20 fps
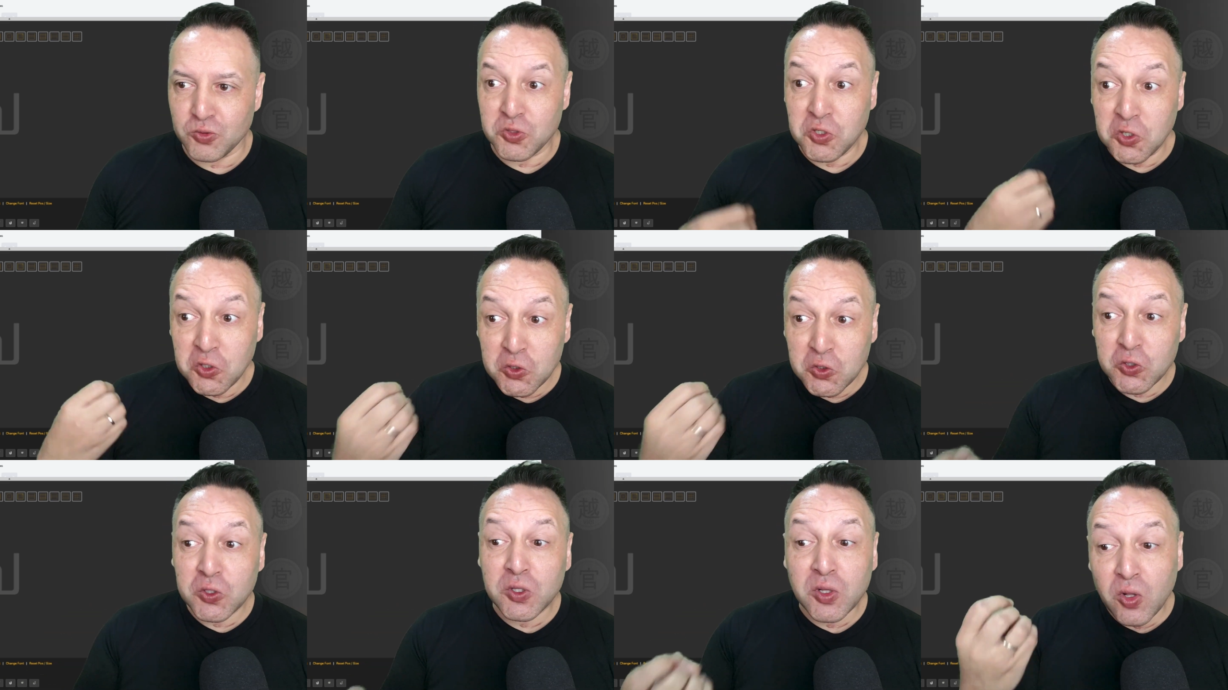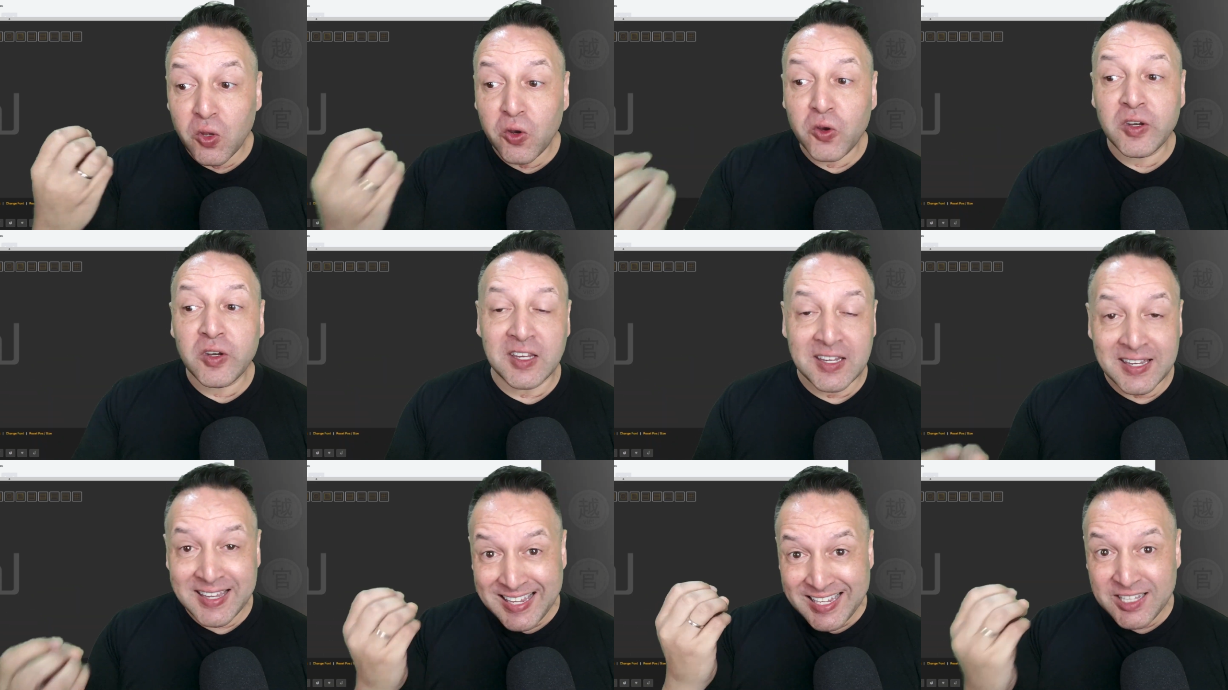Turn
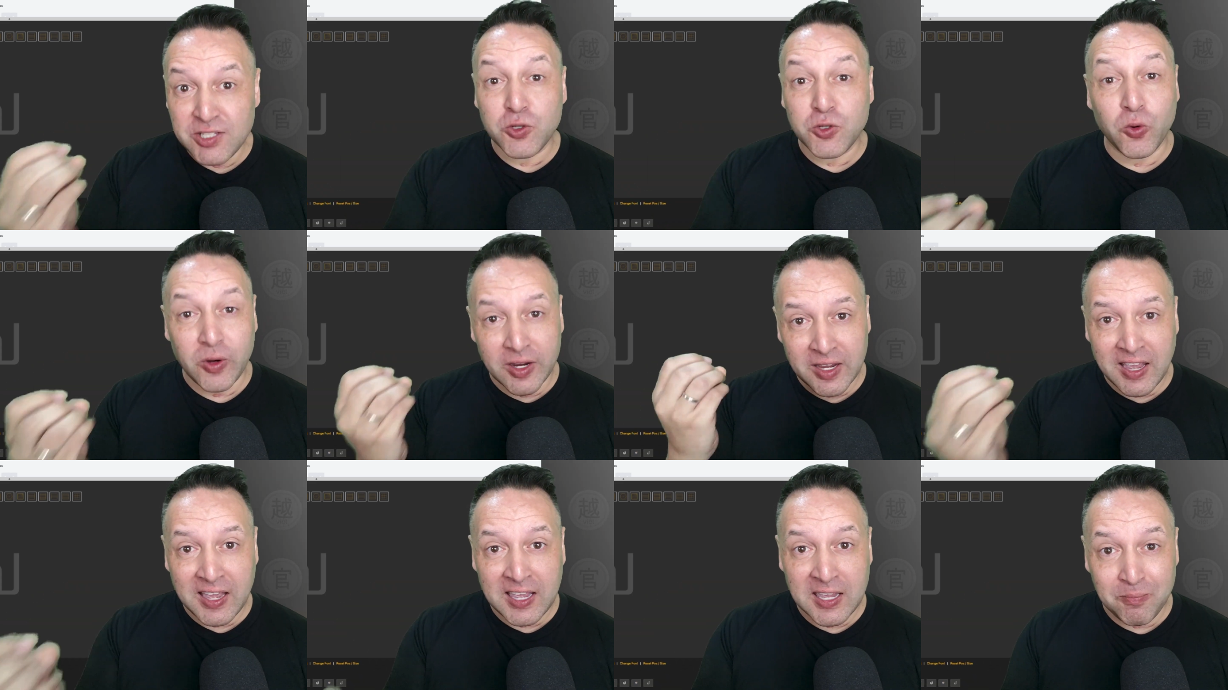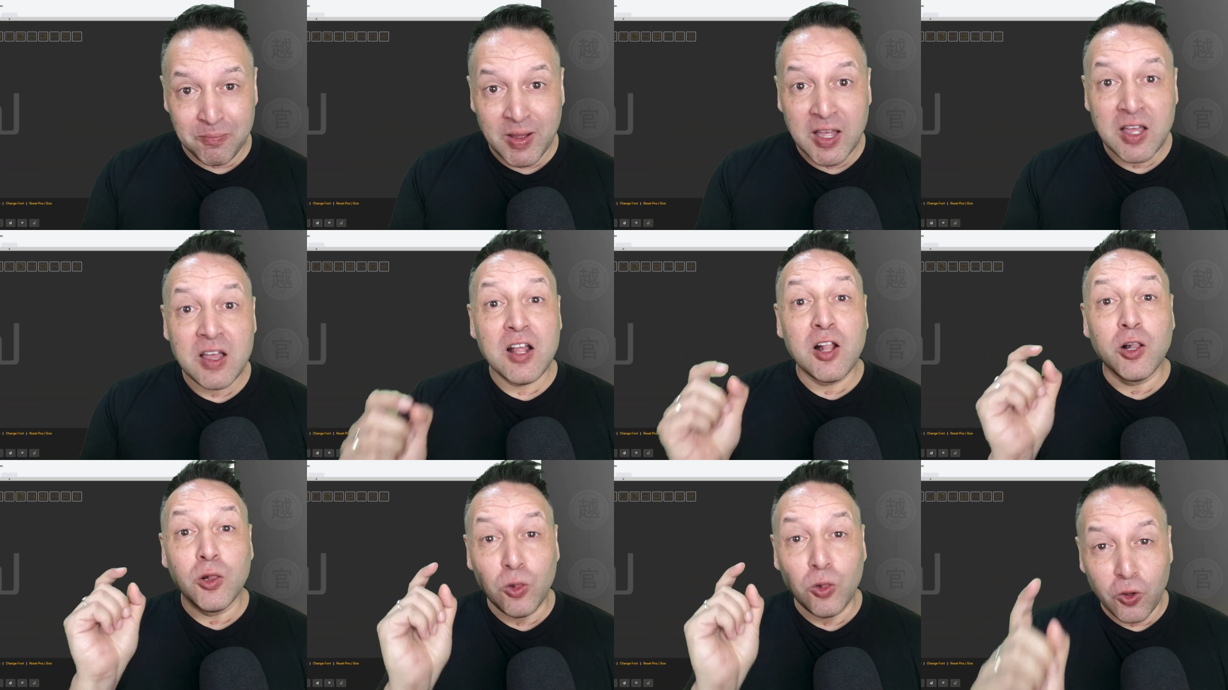learning into a game.
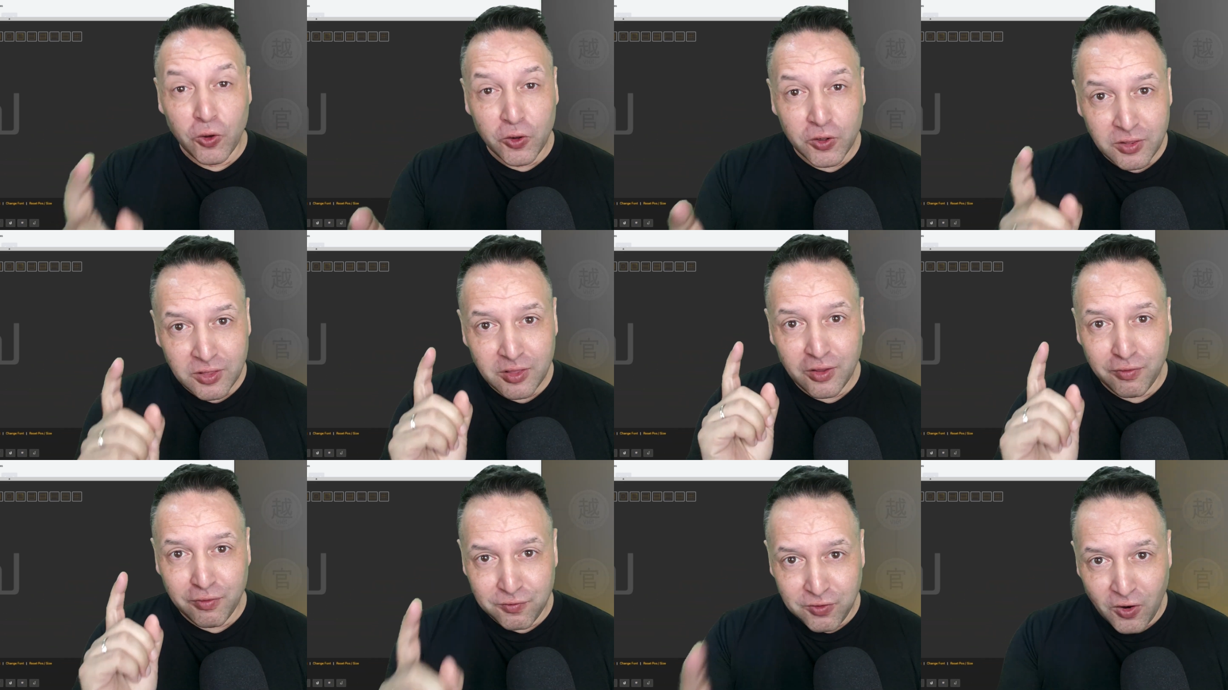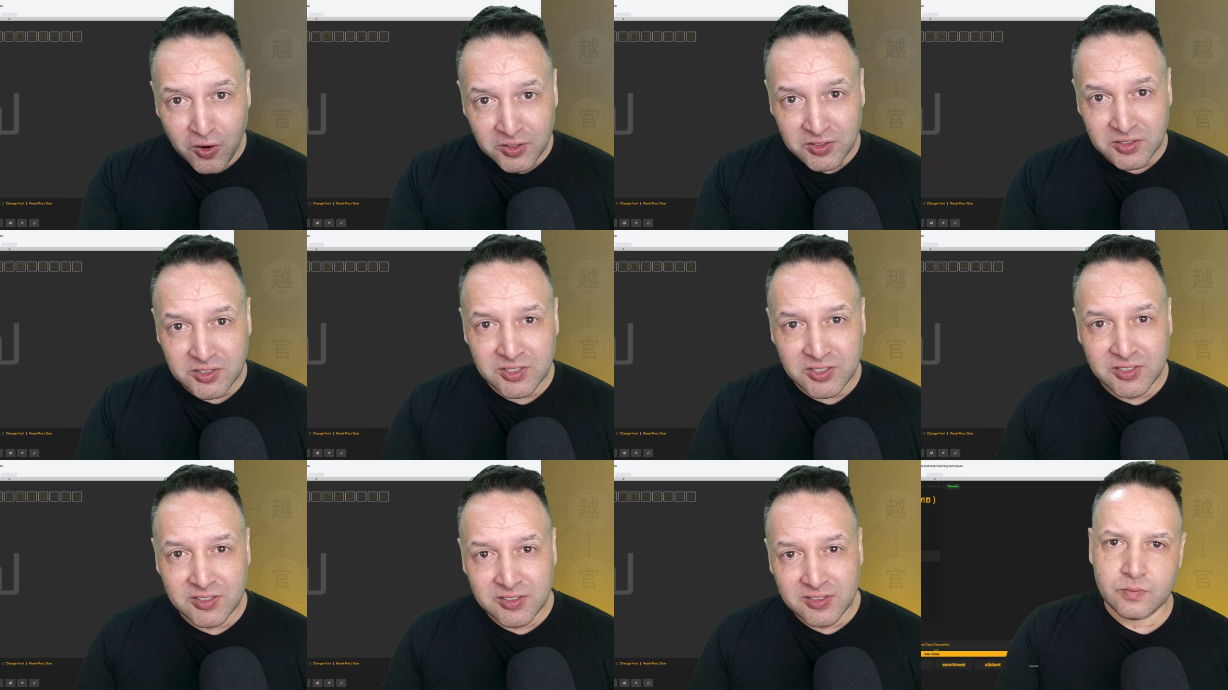Learn the
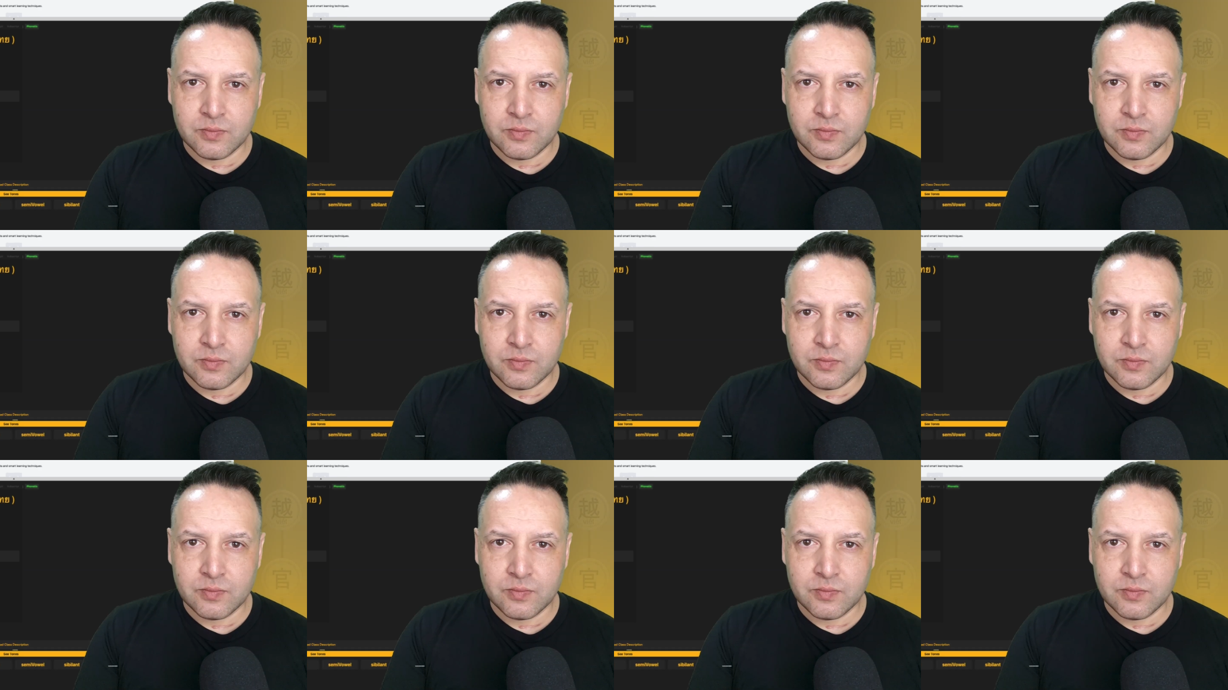fonts.